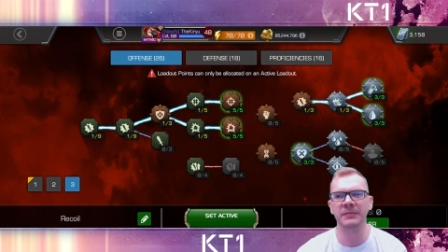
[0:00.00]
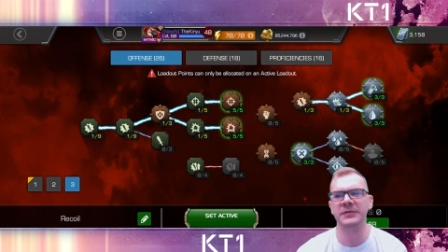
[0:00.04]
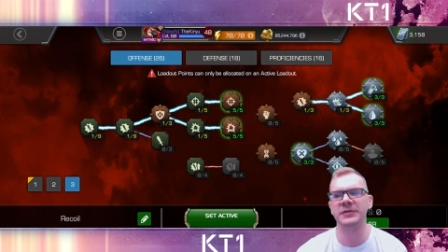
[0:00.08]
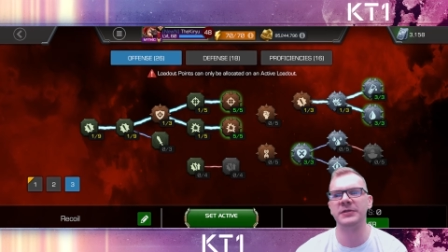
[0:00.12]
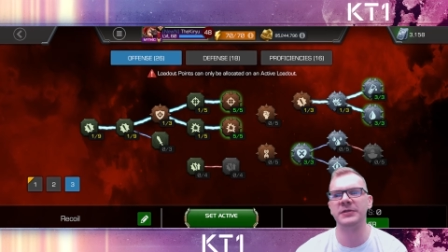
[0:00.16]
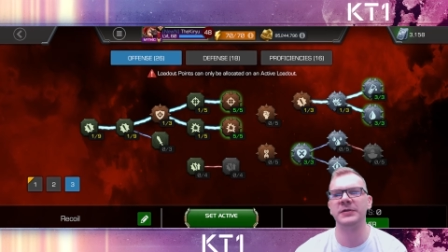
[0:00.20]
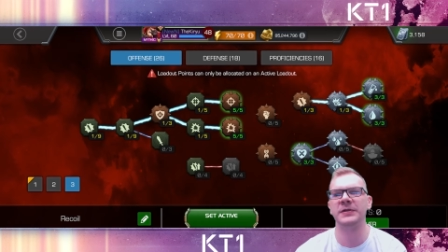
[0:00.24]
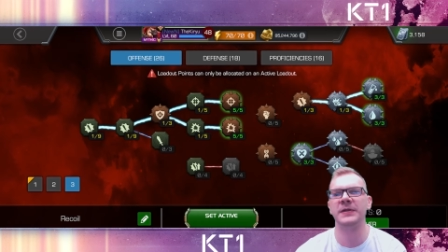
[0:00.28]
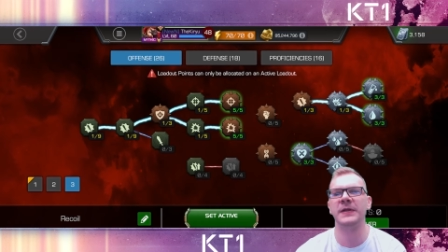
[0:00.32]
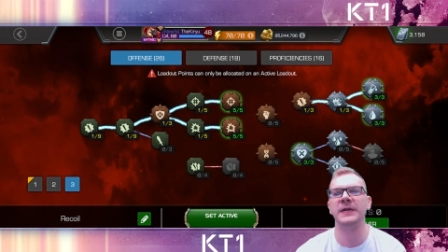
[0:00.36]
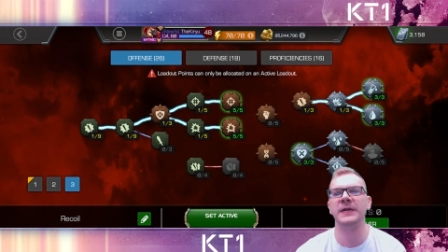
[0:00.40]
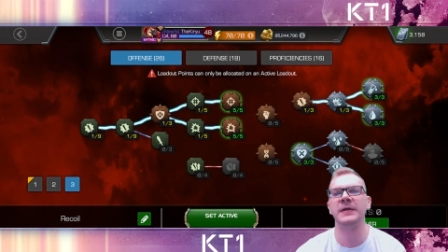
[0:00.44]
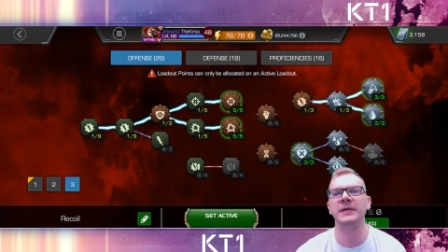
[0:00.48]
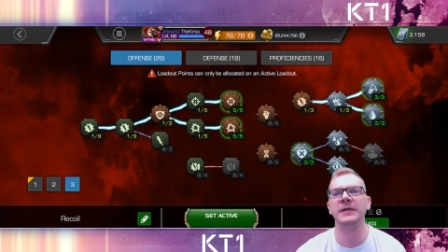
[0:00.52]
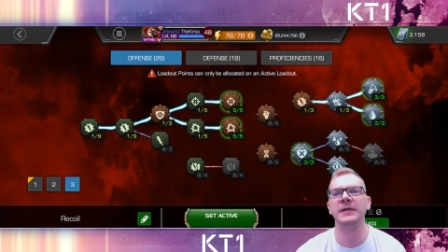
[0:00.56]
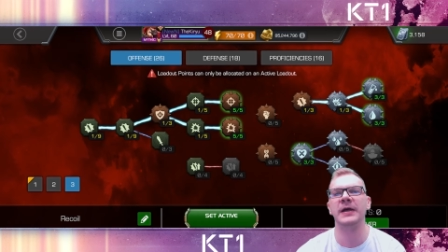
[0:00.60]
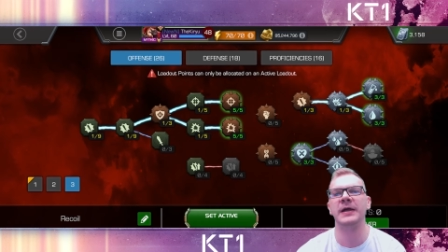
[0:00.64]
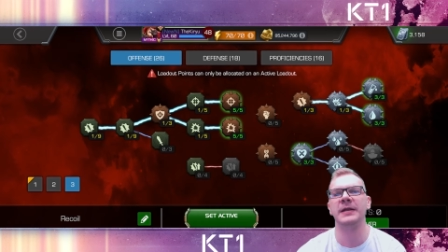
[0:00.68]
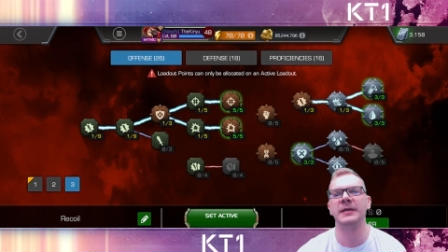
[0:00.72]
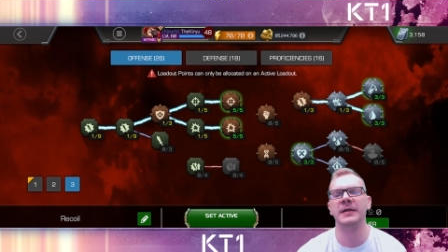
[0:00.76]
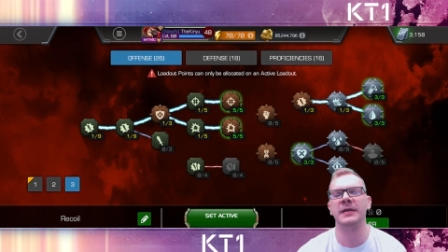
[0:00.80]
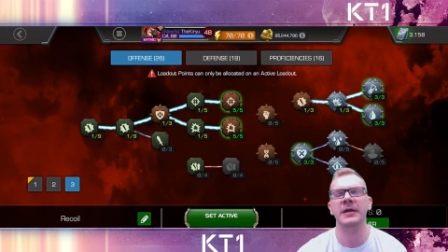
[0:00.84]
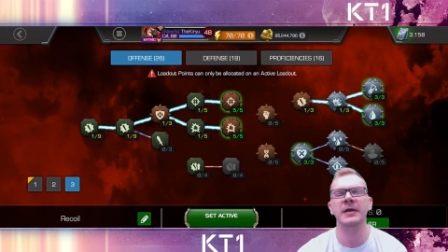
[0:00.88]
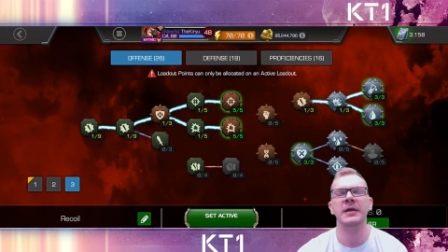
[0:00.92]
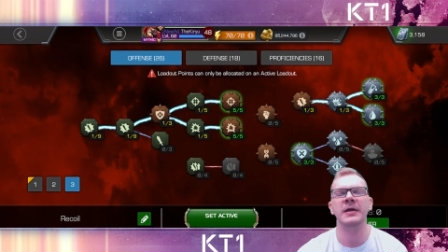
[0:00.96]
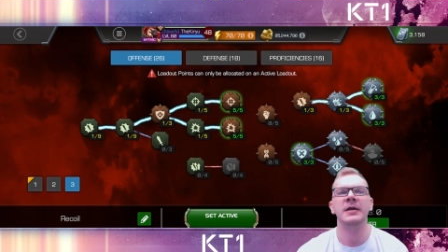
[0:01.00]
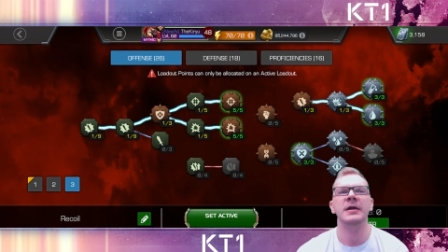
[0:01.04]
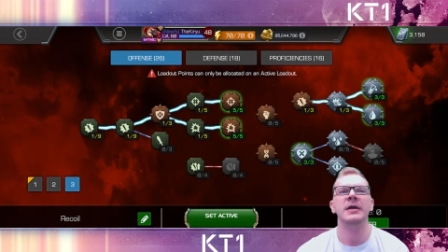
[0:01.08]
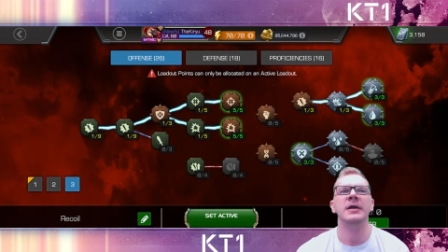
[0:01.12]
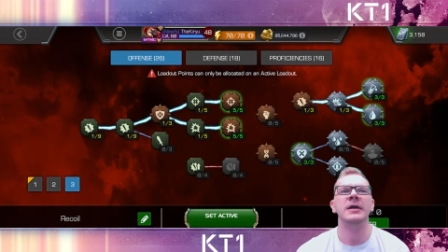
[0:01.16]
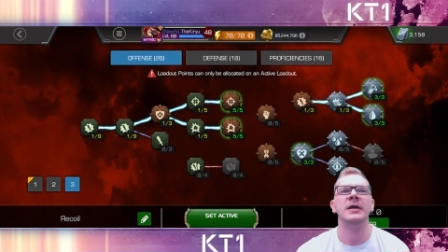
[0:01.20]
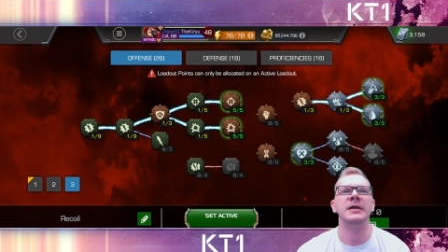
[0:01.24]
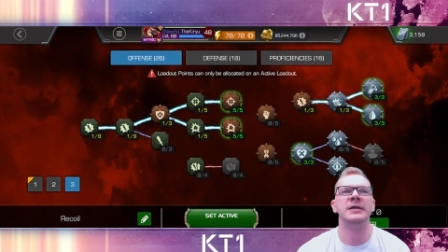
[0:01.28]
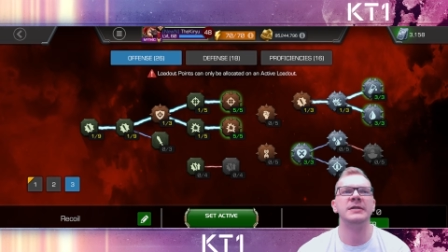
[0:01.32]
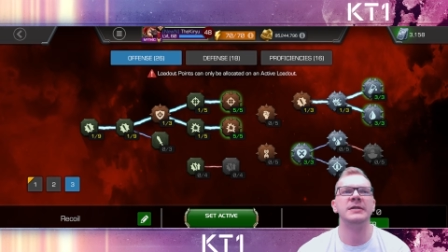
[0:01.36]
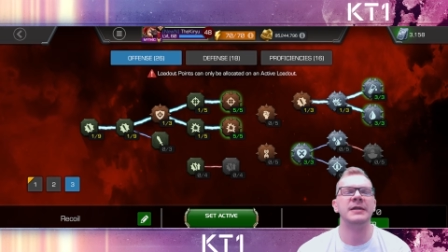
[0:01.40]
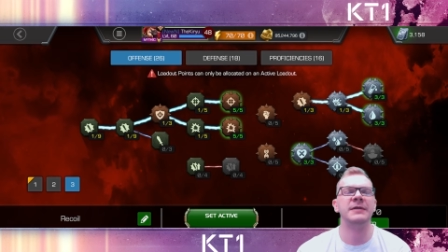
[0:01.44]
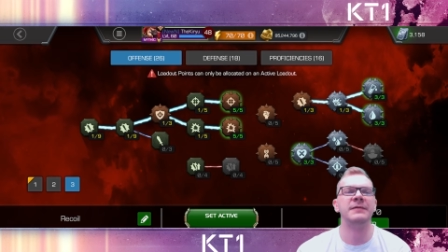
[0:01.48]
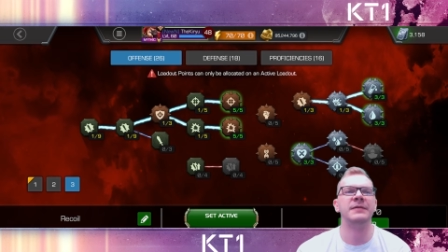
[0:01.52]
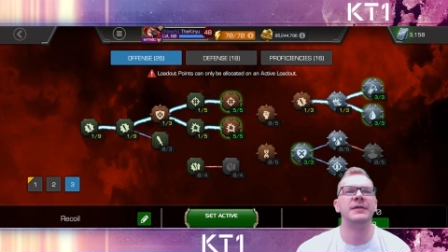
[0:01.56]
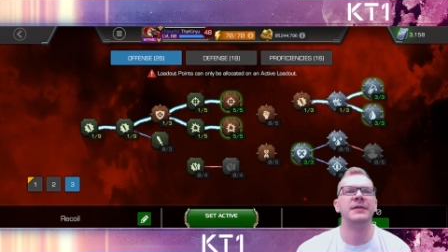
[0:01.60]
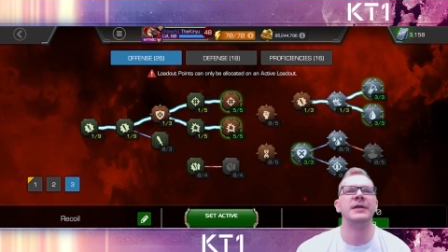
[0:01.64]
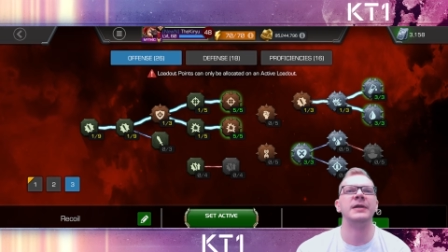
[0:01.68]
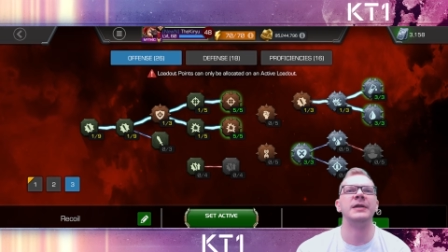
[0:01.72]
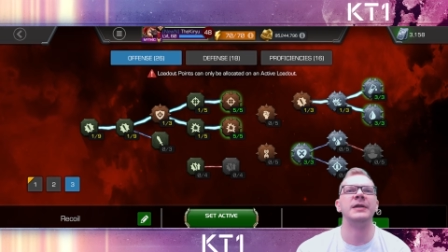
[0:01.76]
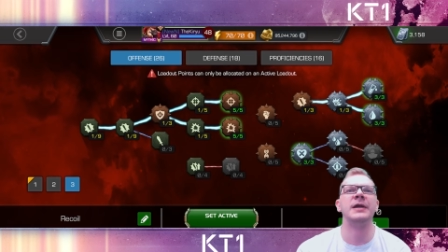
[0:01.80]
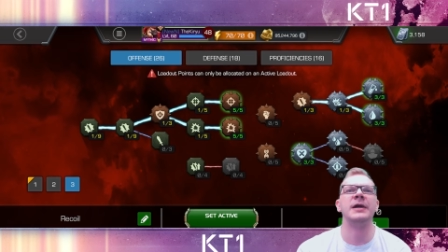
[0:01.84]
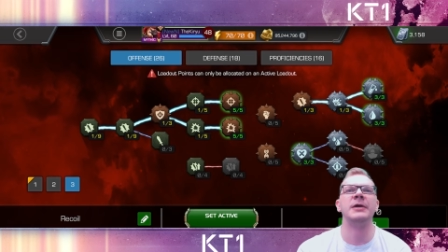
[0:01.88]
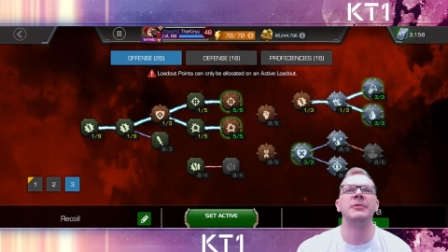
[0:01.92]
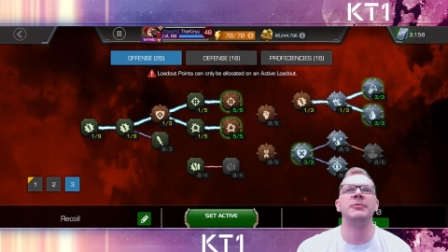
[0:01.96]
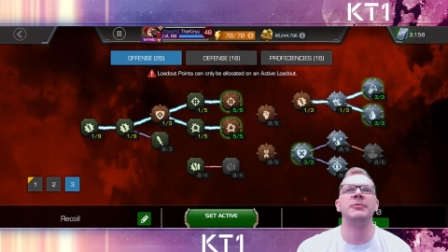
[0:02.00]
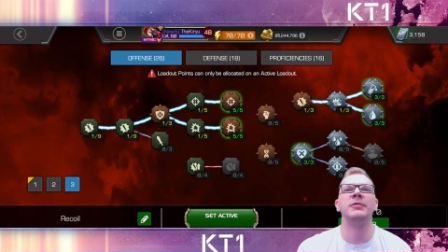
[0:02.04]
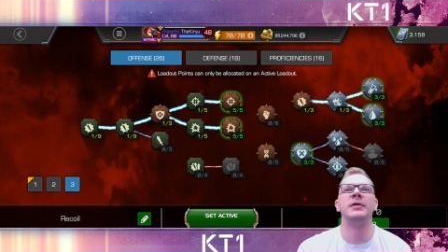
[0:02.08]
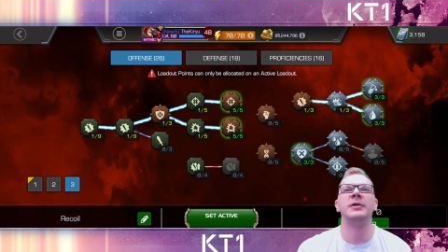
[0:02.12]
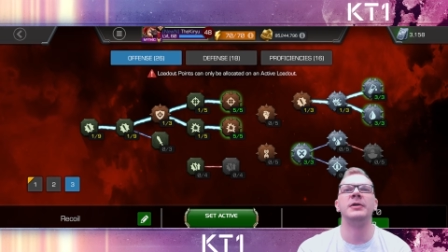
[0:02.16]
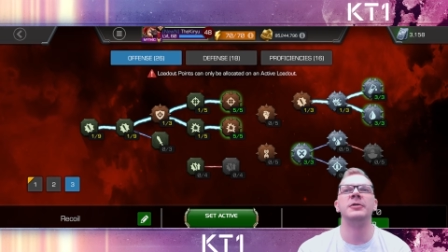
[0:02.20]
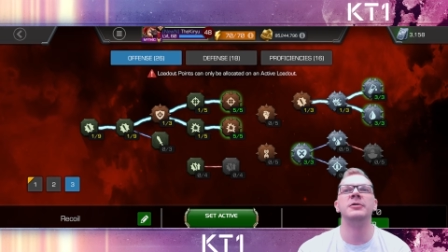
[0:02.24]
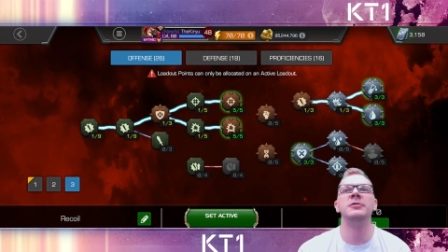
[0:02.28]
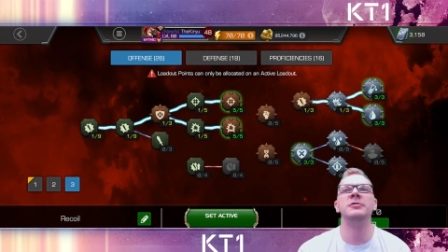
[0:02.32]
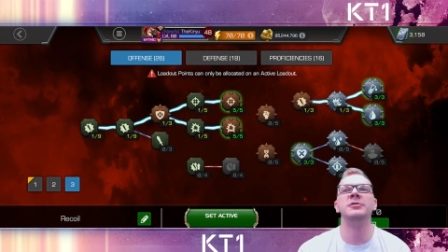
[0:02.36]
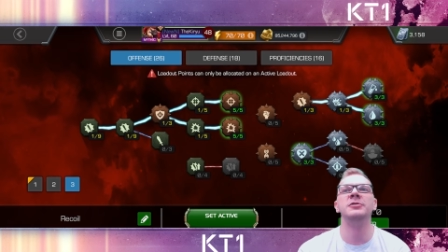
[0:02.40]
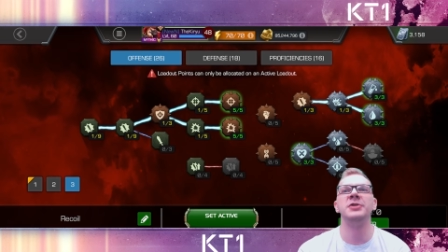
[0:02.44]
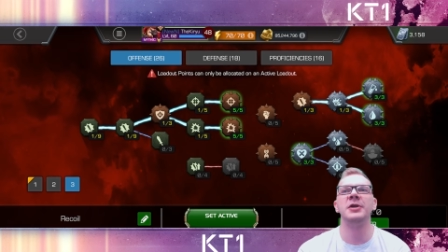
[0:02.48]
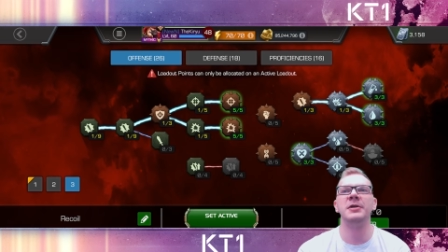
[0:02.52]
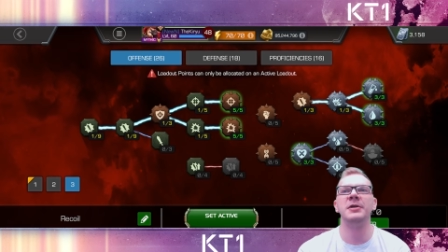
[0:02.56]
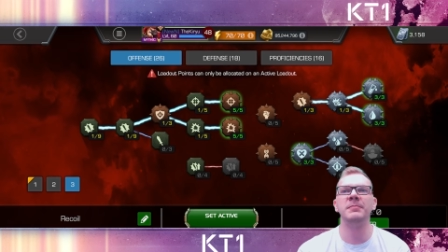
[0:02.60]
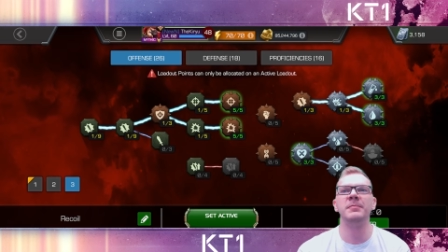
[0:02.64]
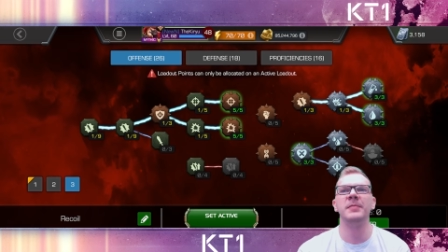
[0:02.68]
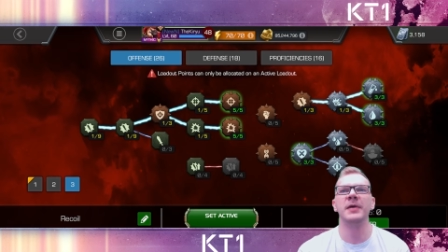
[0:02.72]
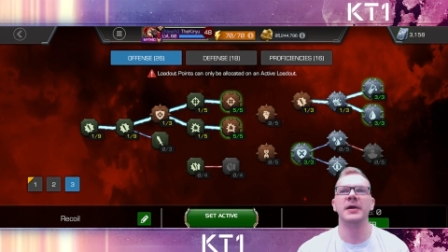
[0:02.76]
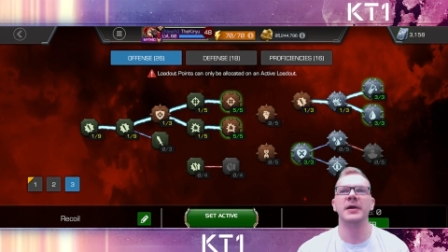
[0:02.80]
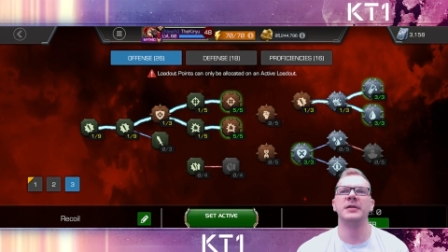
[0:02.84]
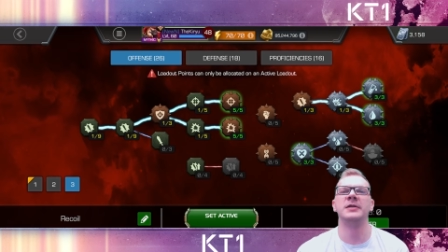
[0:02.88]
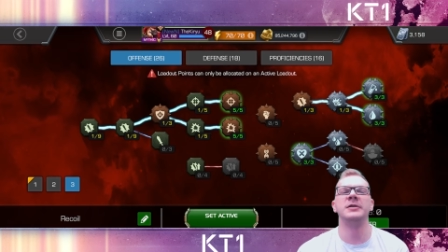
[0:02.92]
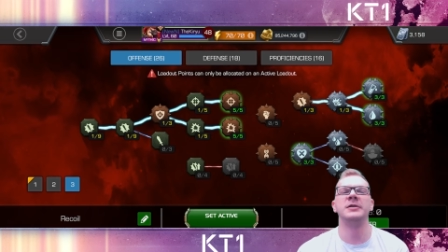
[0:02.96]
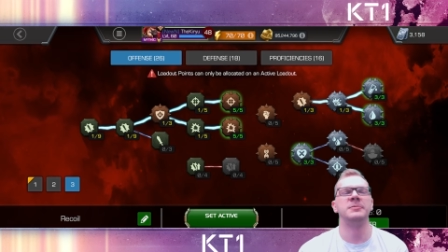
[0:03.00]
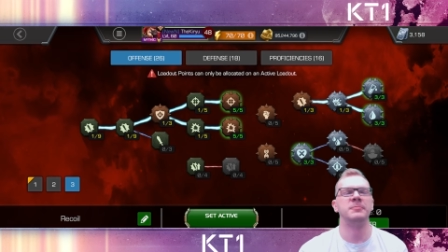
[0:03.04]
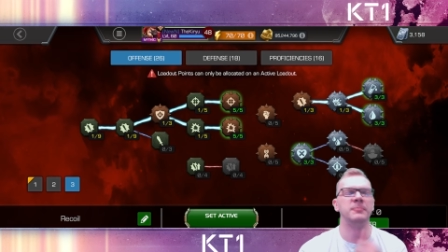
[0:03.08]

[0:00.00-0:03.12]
So I think that is definitely going to have quite huge impact.